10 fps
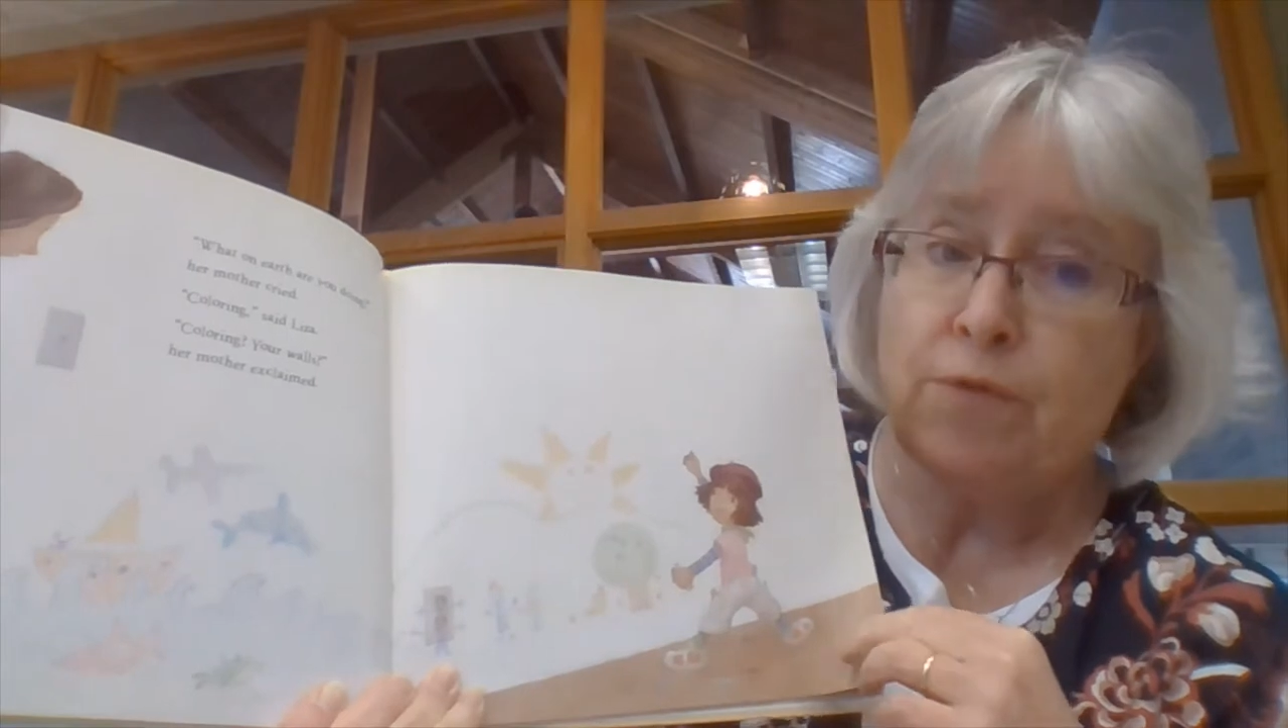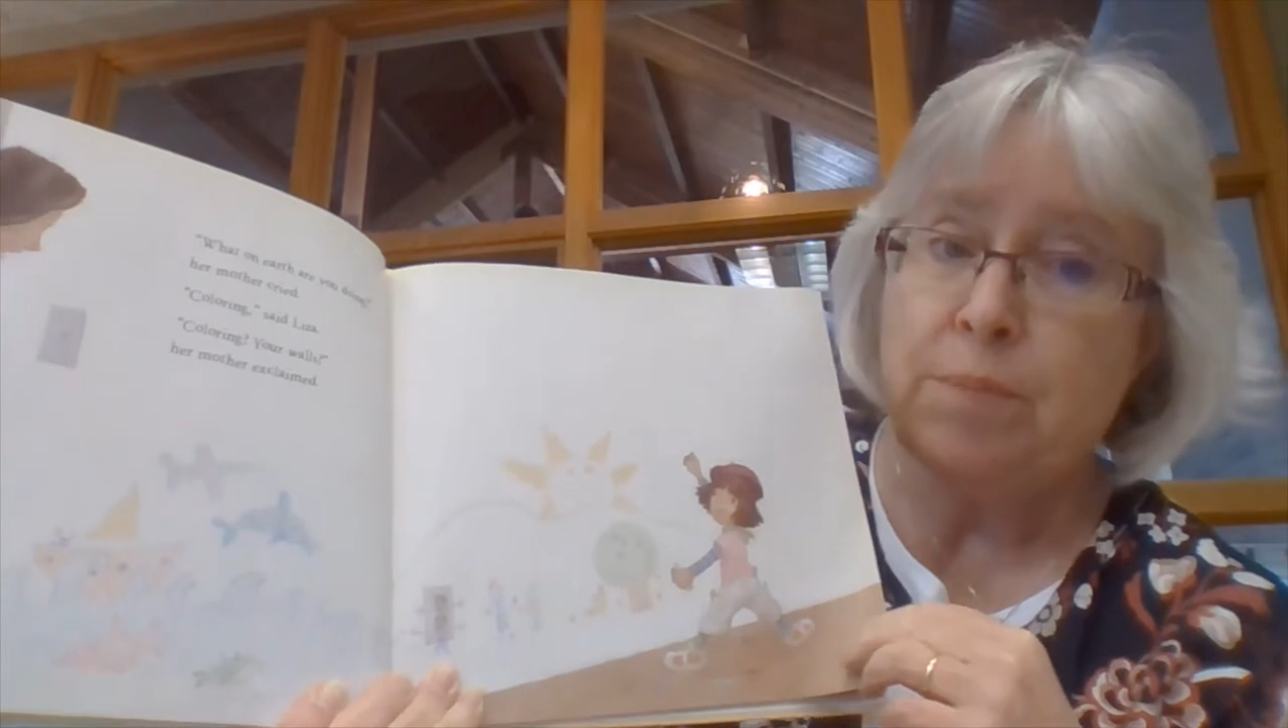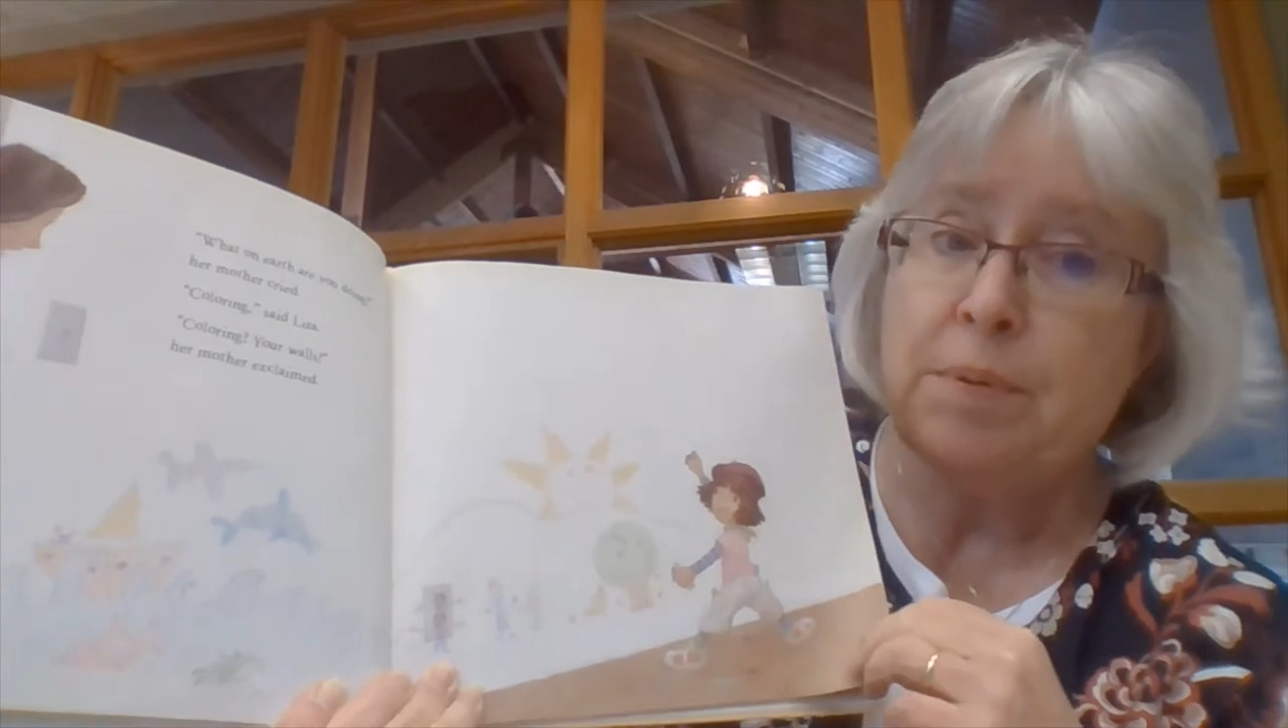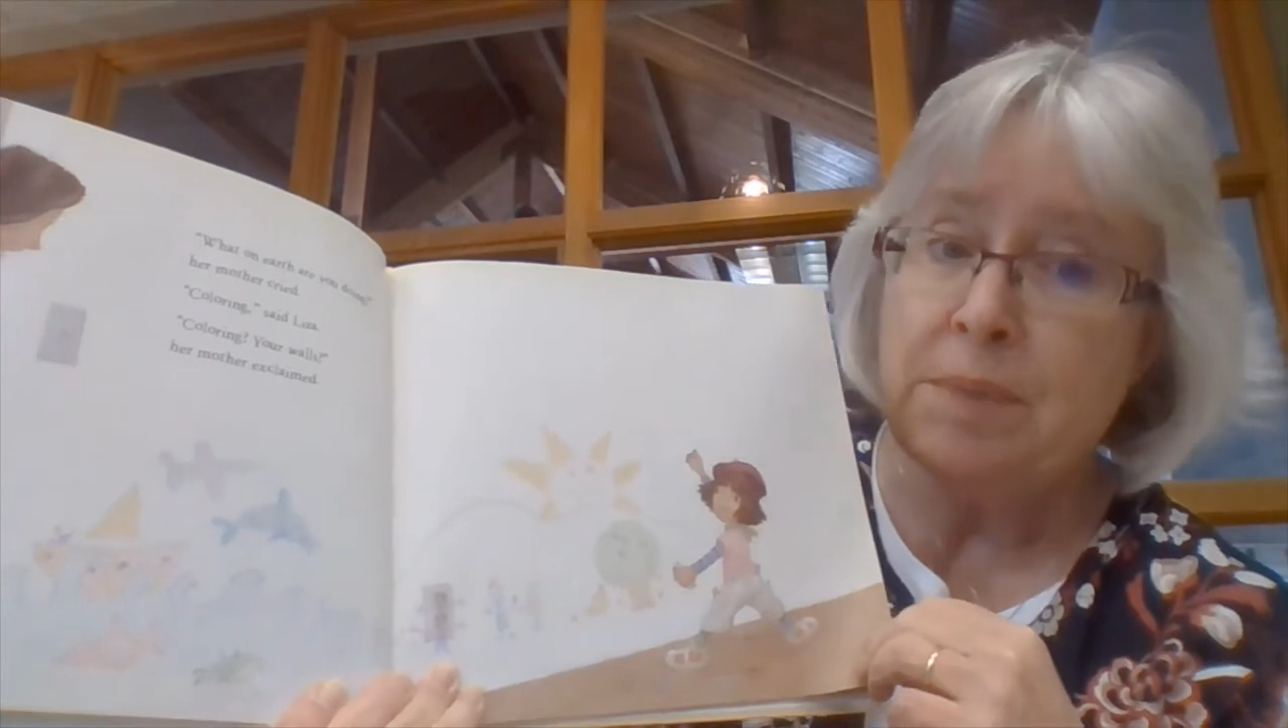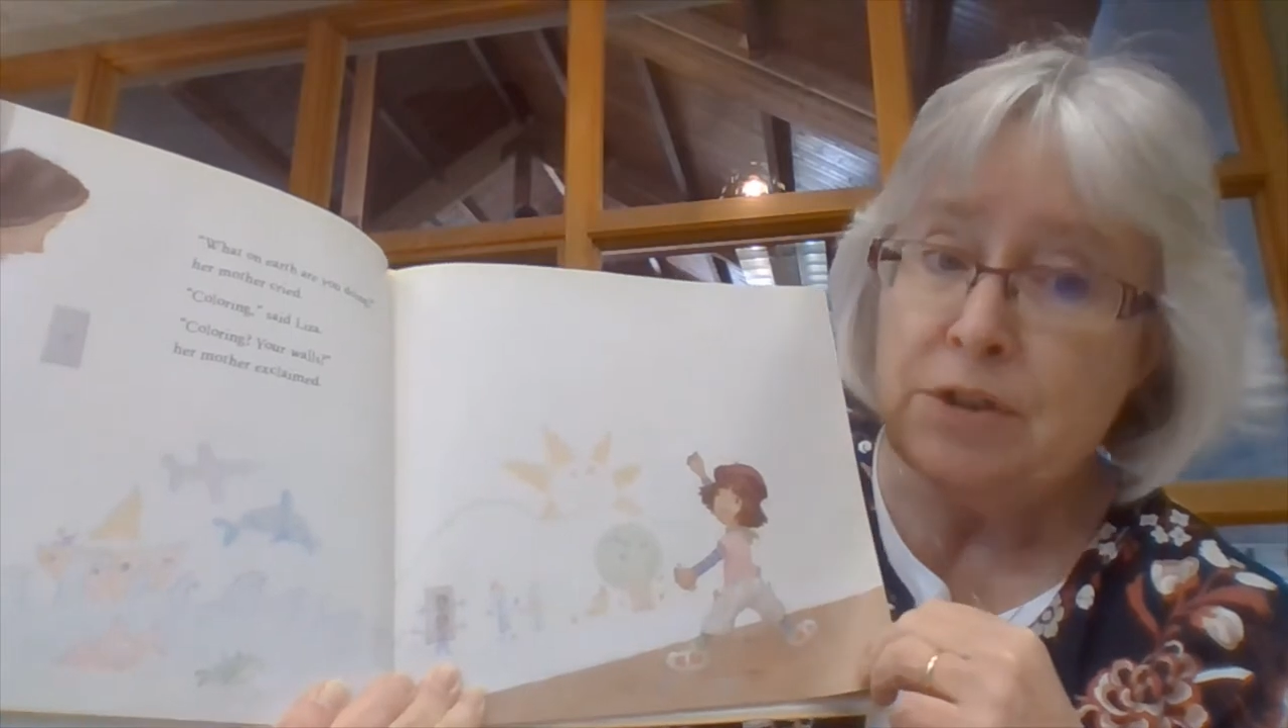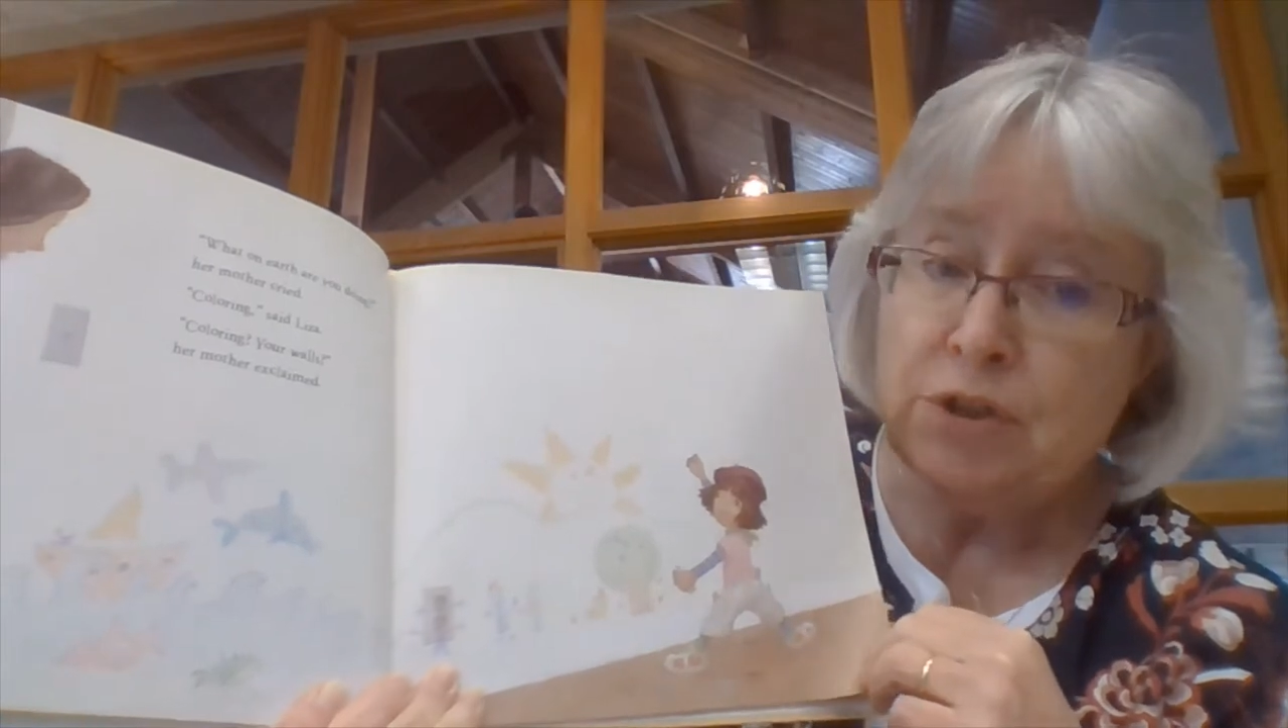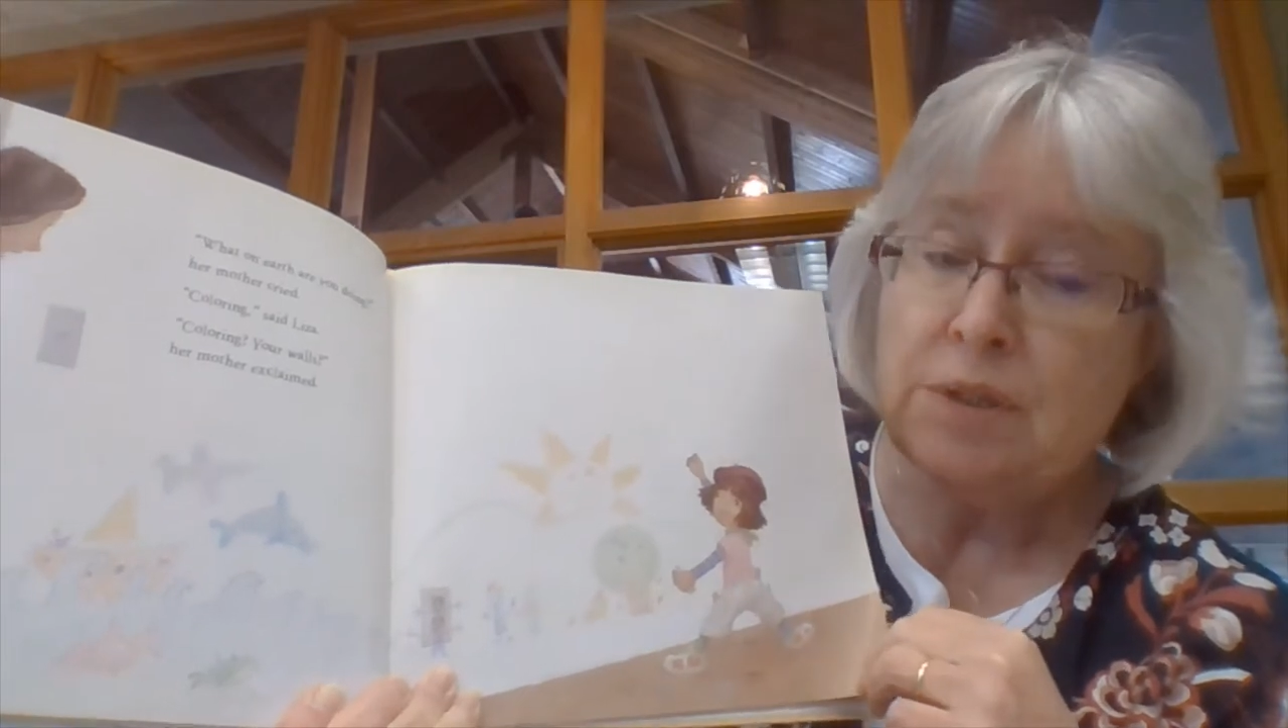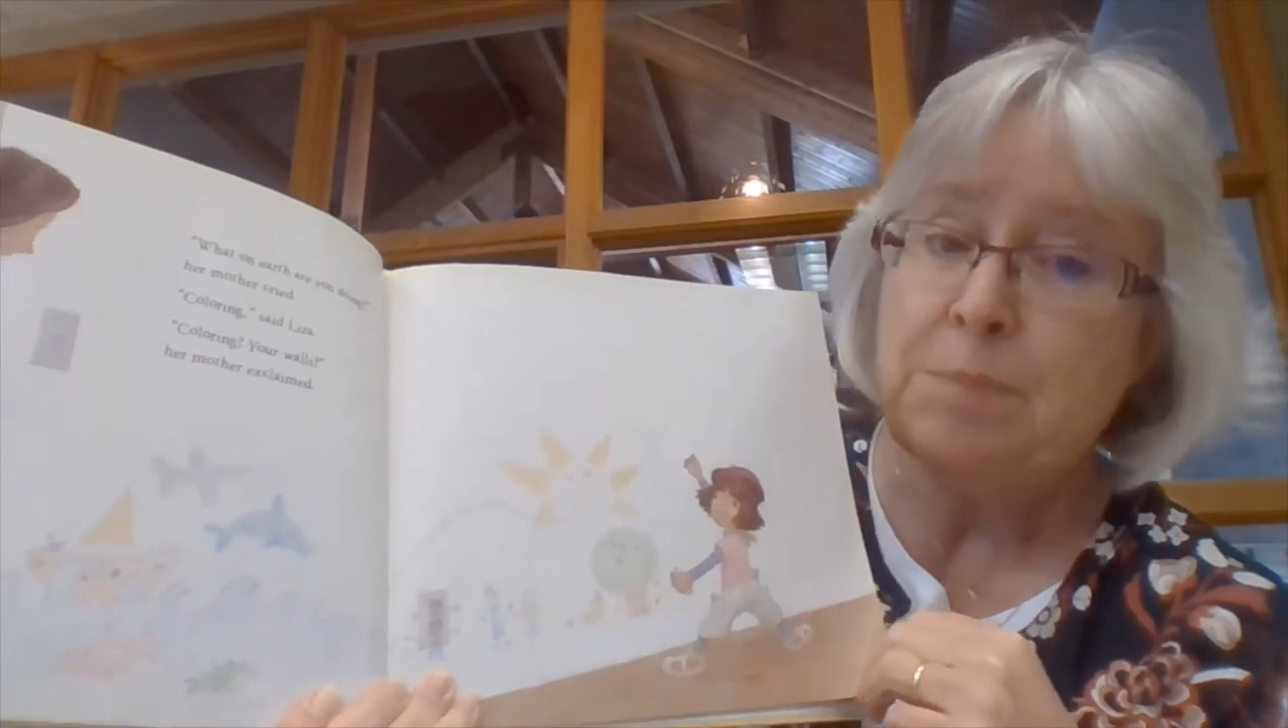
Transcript: for permission